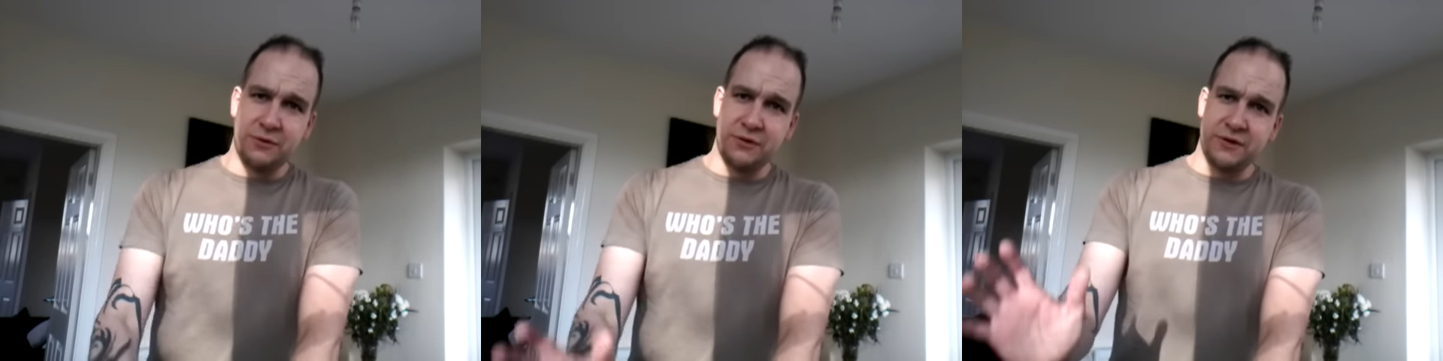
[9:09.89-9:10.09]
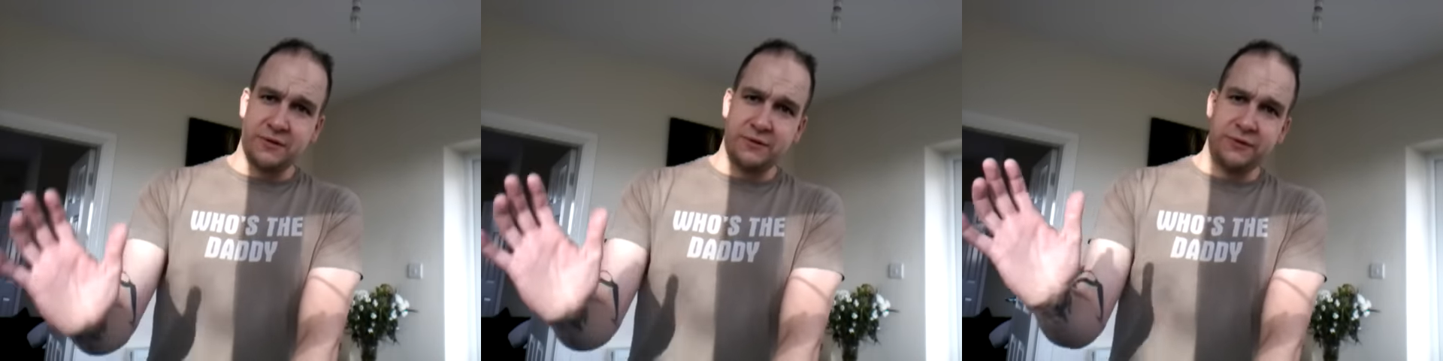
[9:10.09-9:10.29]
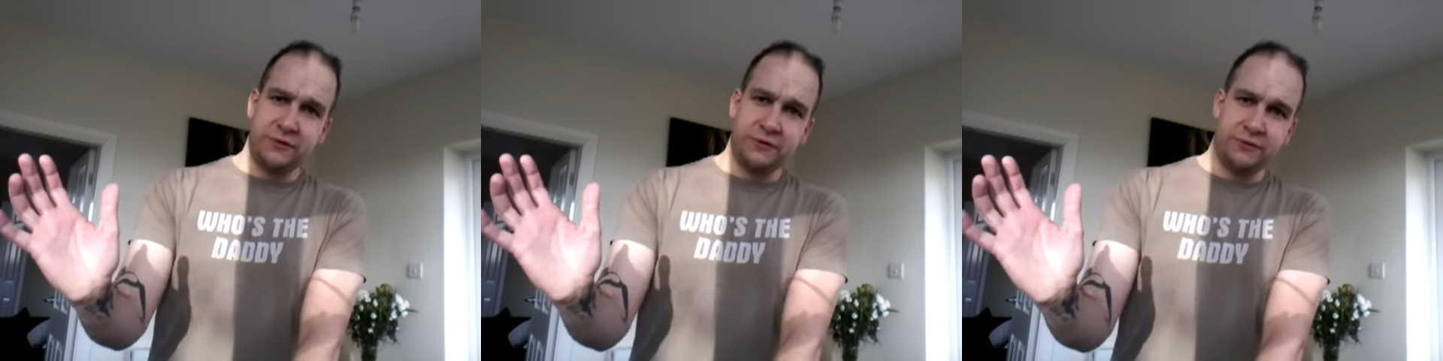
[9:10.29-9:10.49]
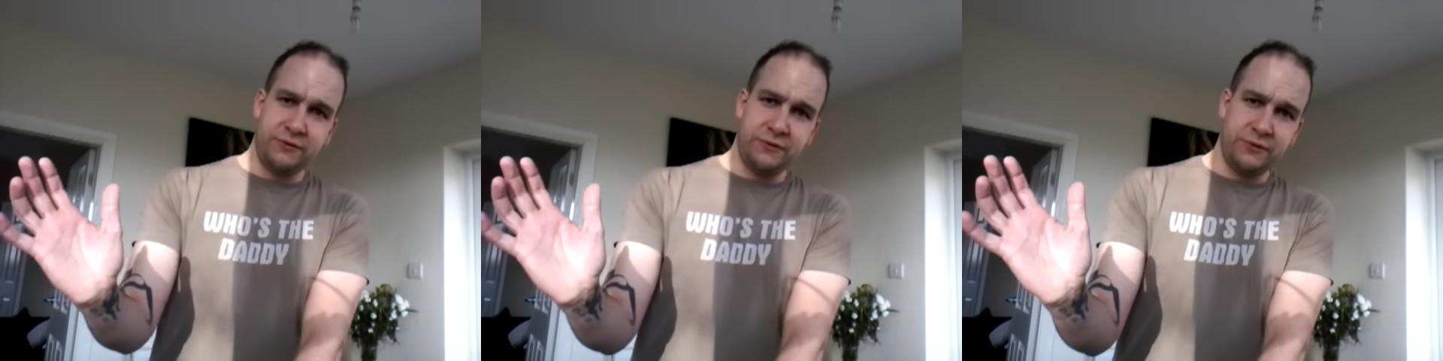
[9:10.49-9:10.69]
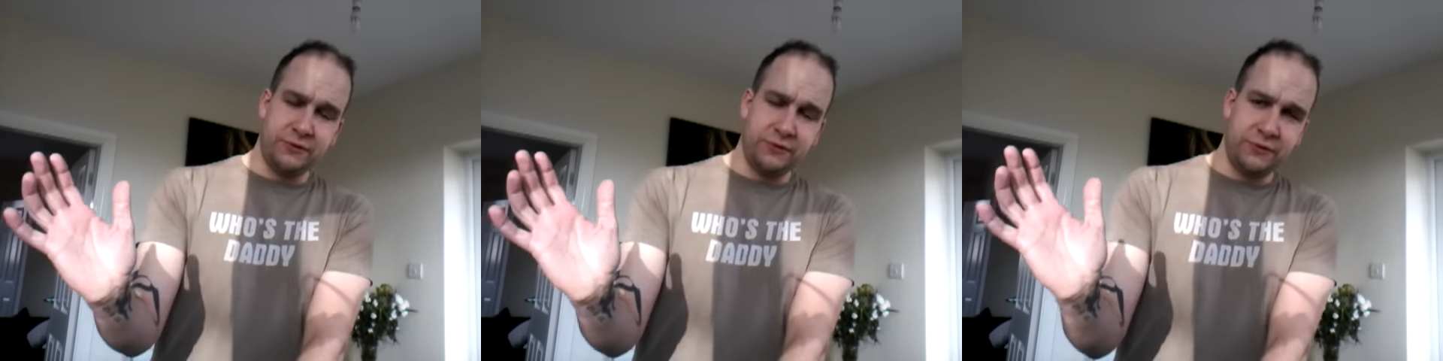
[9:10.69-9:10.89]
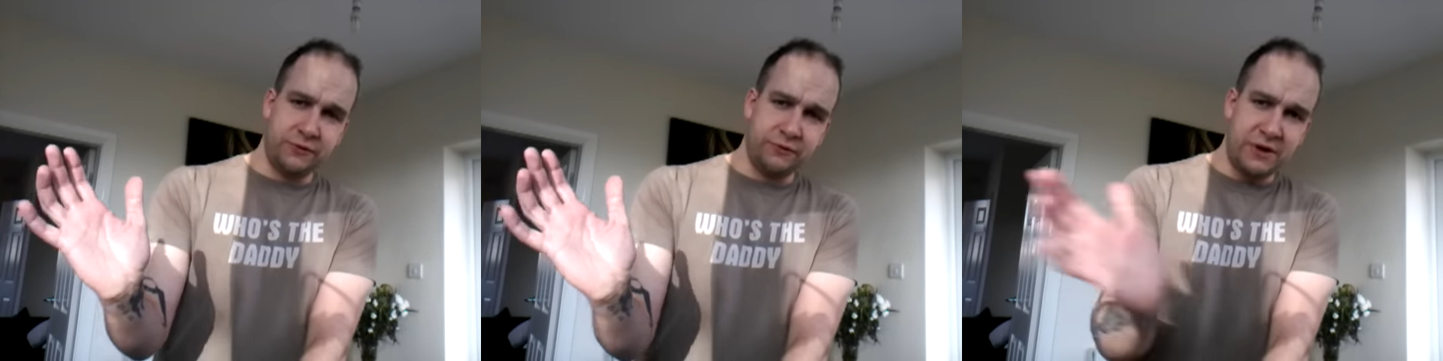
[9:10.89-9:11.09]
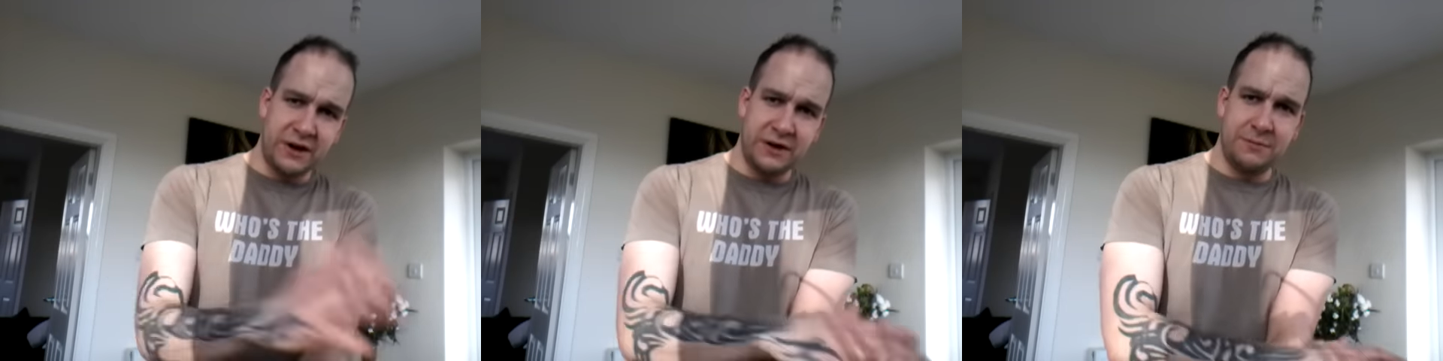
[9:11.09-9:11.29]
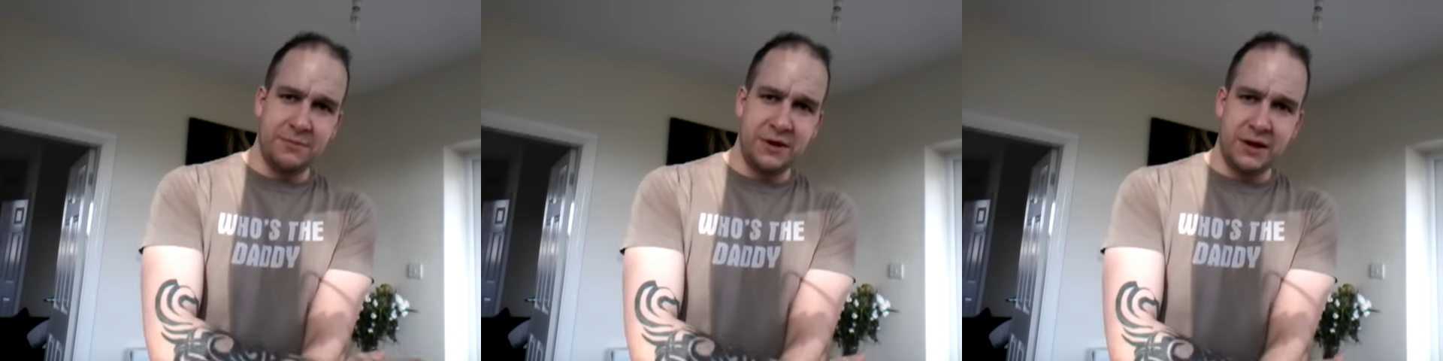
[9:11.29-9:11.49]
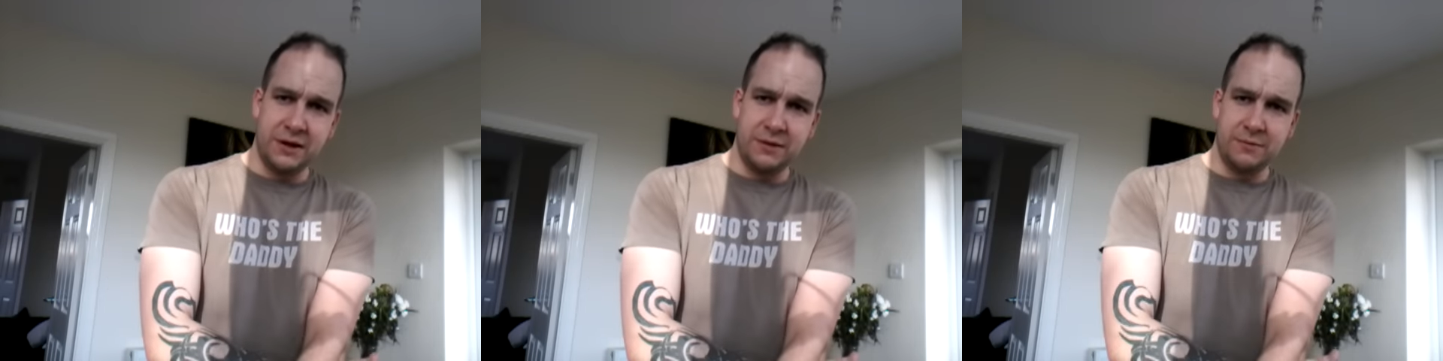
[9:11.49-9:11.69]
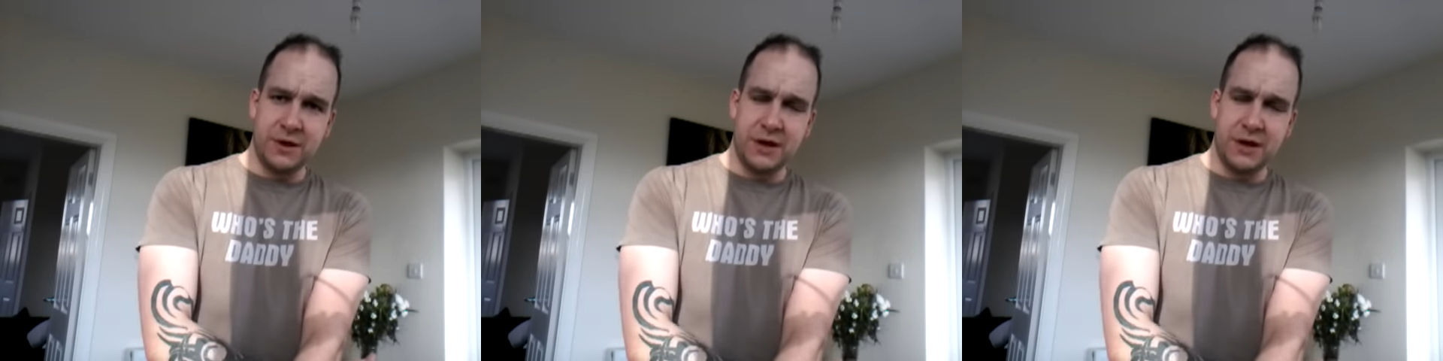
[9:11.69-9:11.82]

because I've shredded me